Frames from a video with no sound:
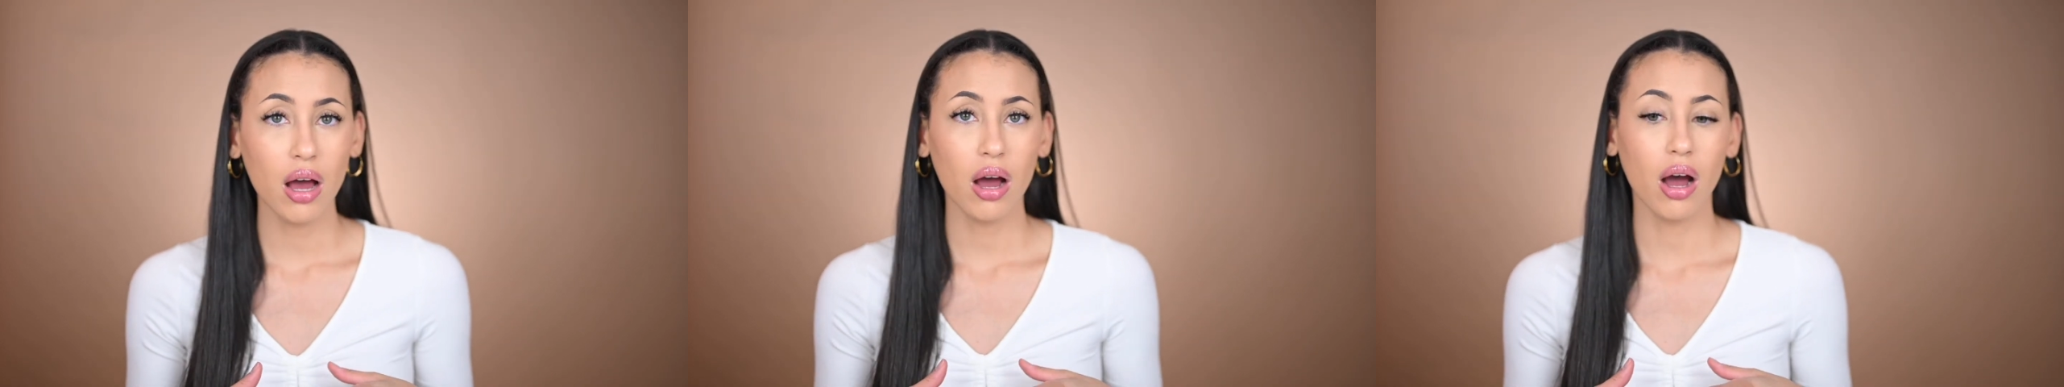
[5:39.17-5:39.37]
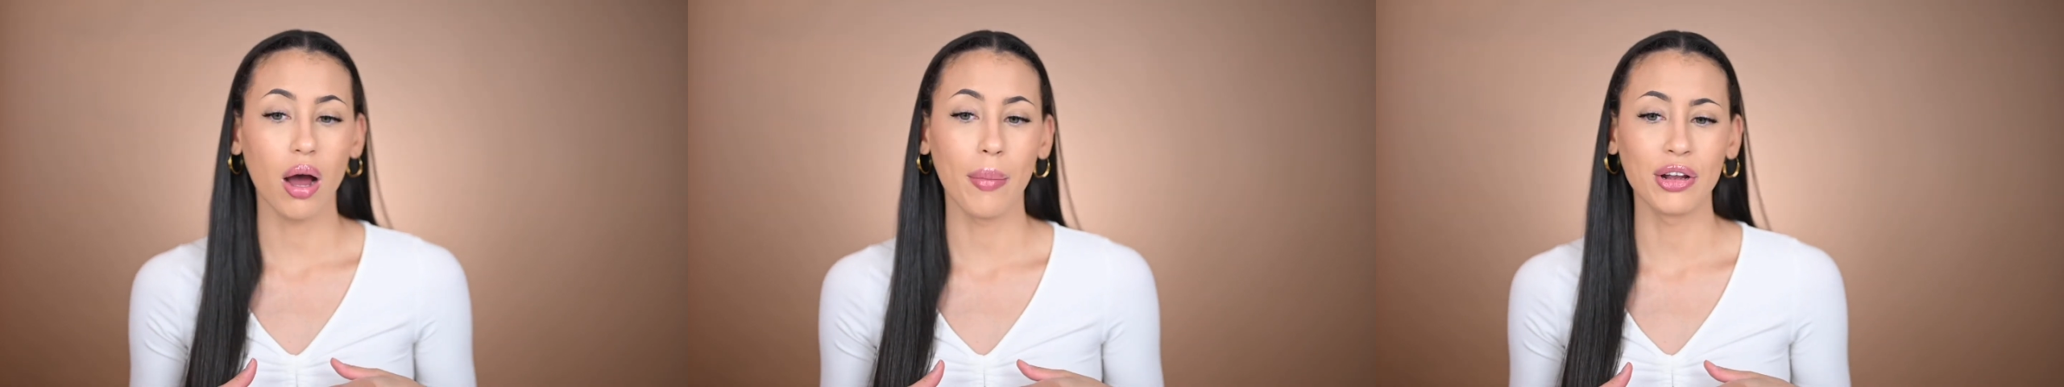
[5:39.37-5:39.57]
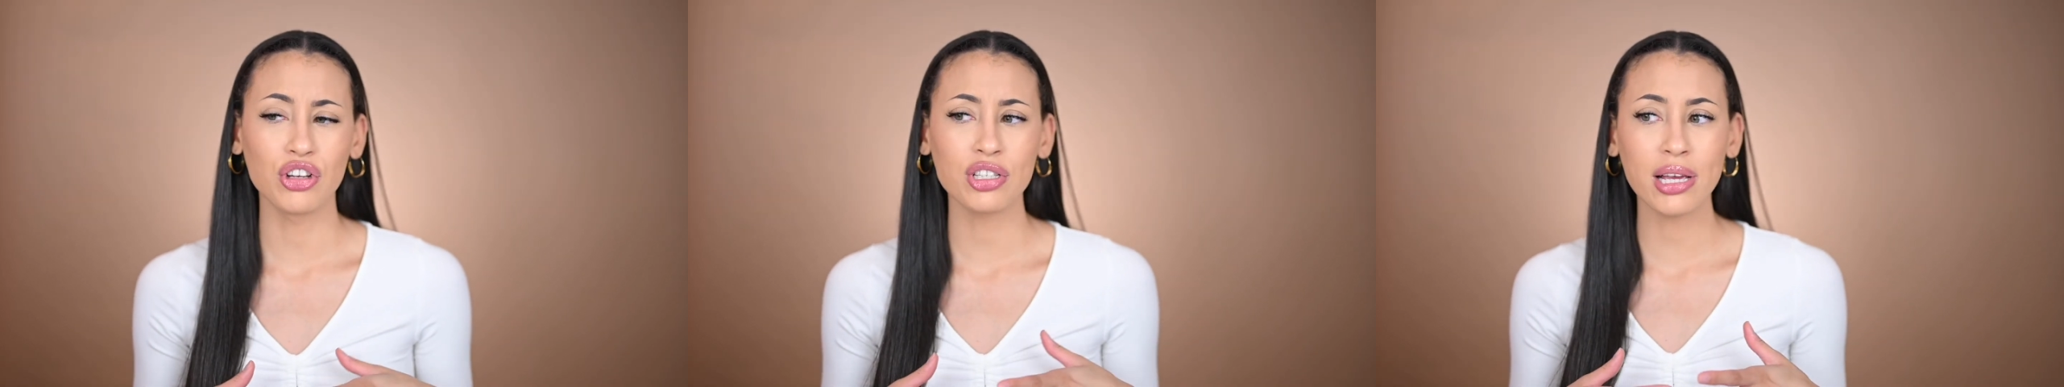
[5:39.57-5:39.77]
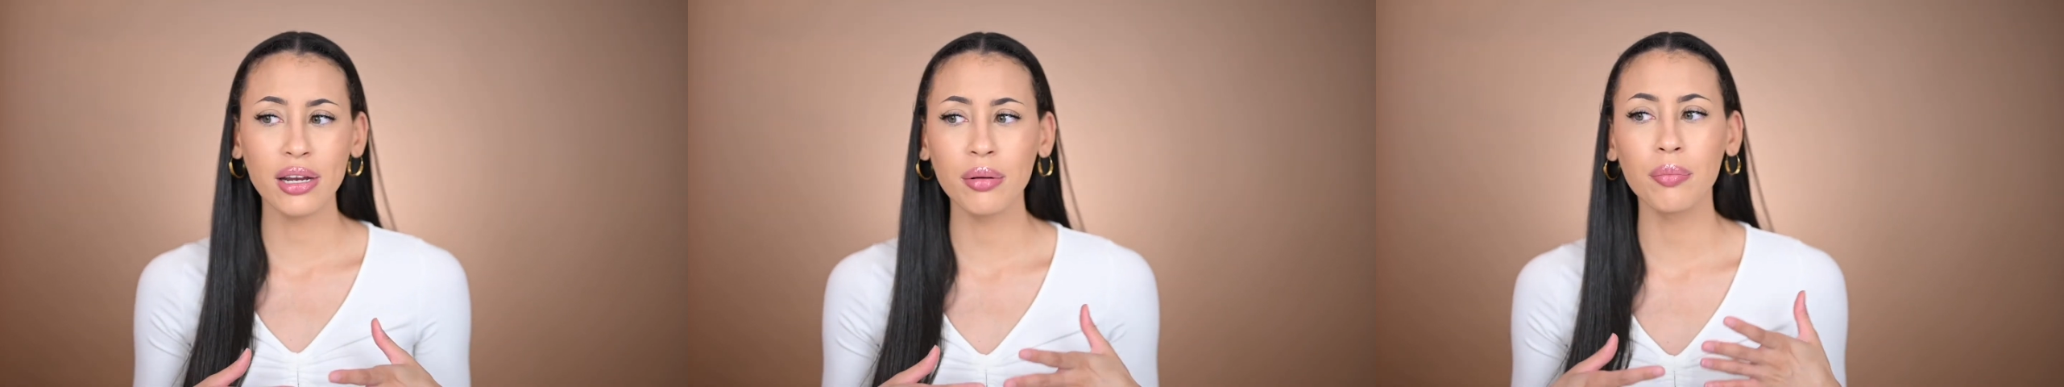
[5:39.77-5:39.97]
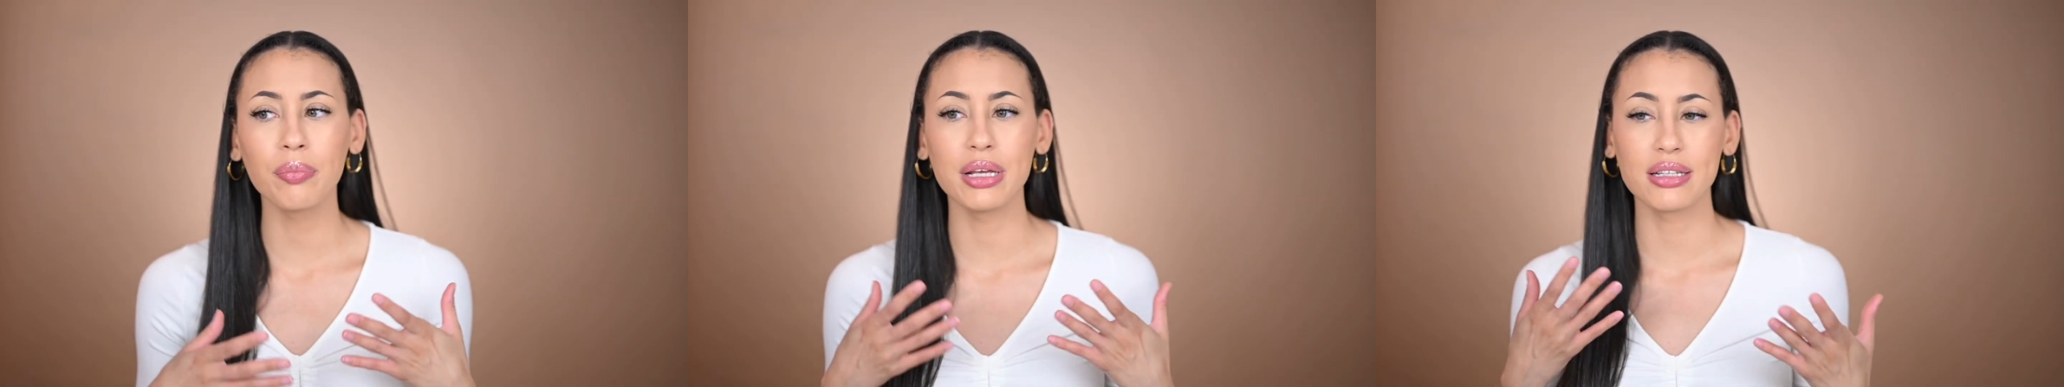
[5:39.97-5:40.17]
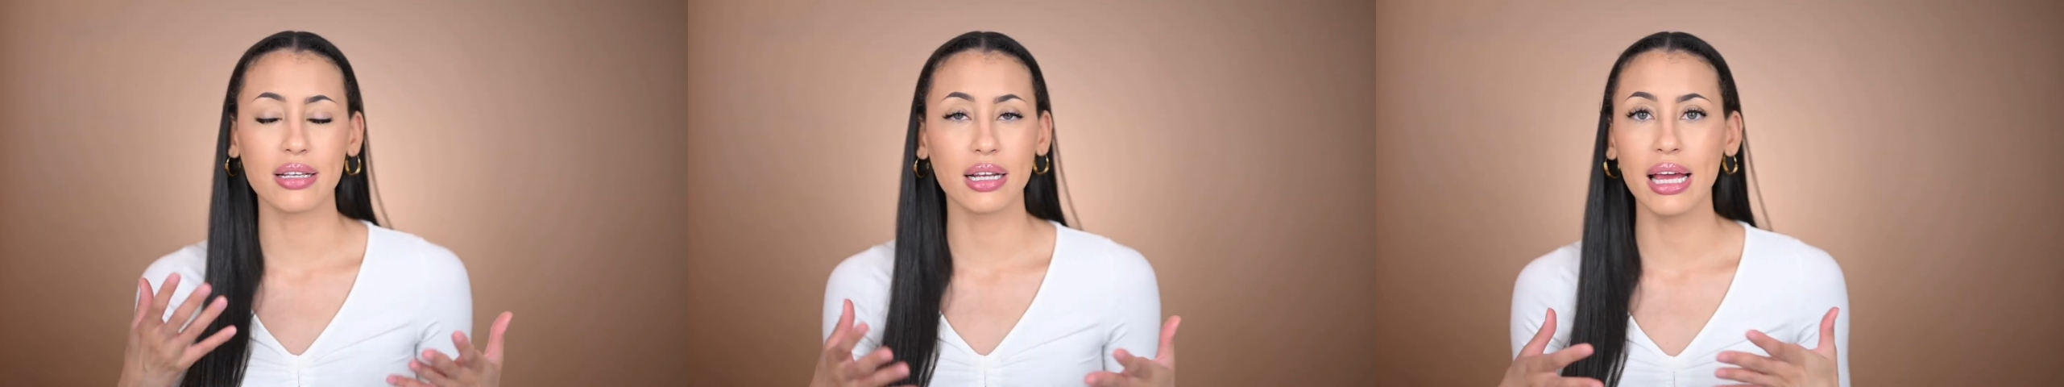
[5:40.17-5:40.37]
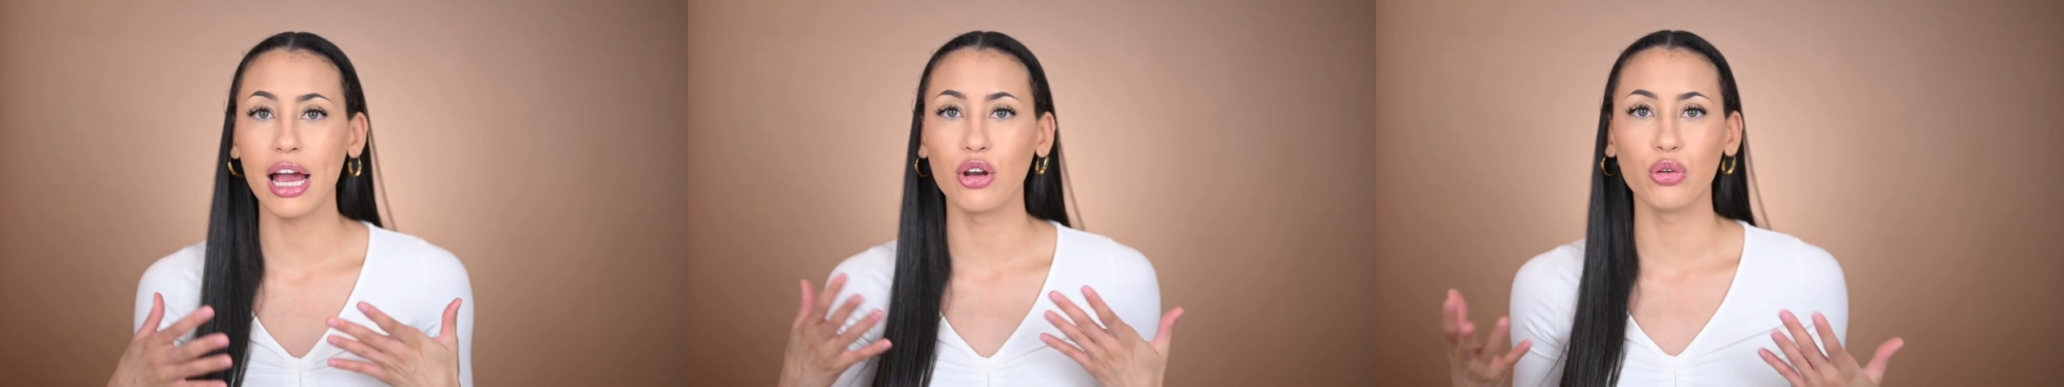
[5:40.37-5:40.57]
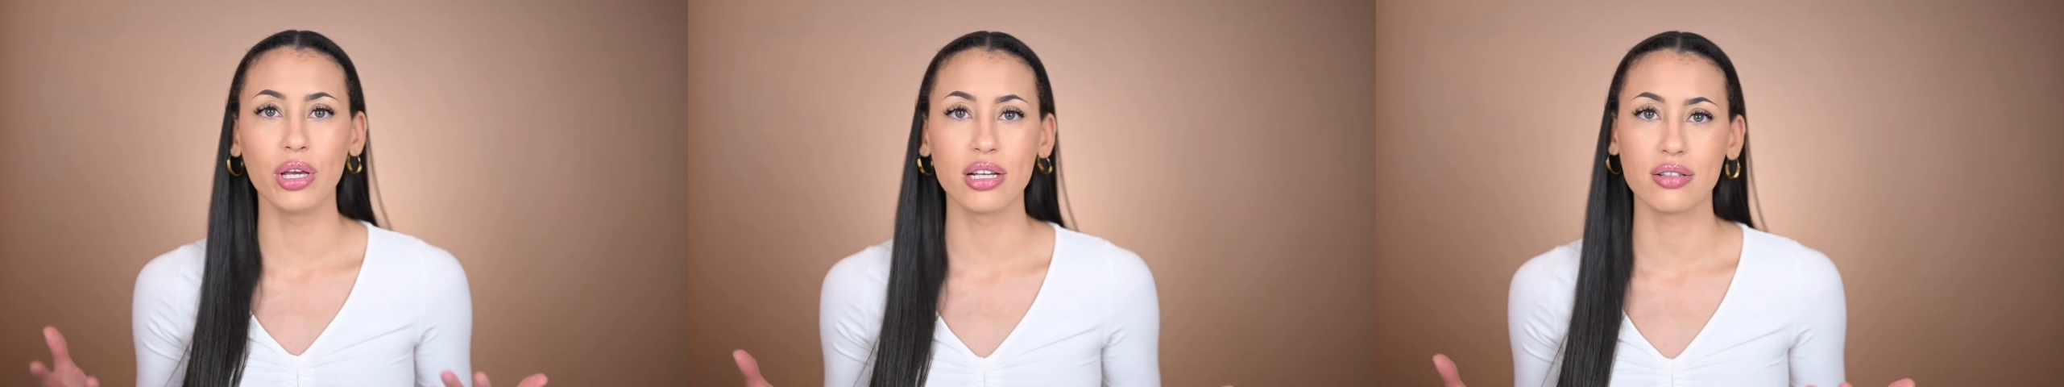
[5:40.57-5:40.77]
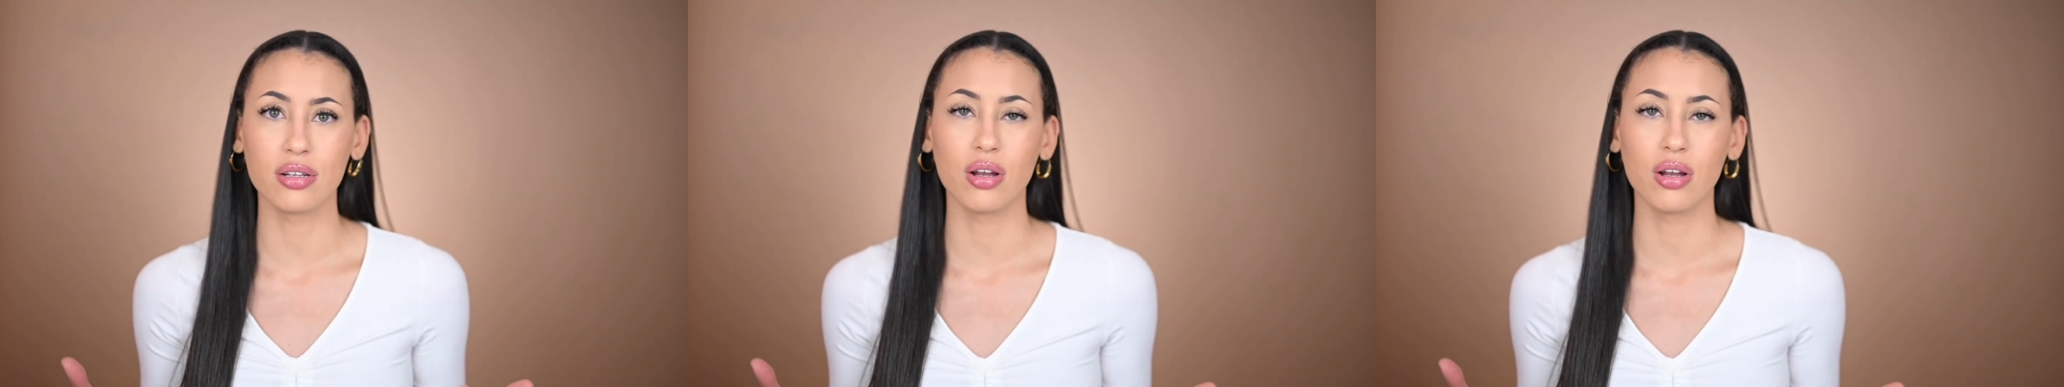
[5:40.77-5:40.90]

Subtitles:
and just kind of basically educating